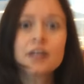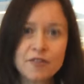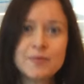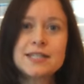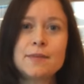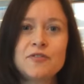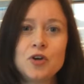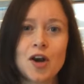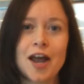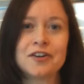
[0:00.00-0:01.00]
Give me some of
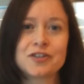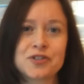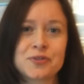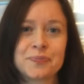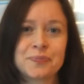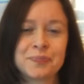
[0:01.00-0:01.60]
your lunch.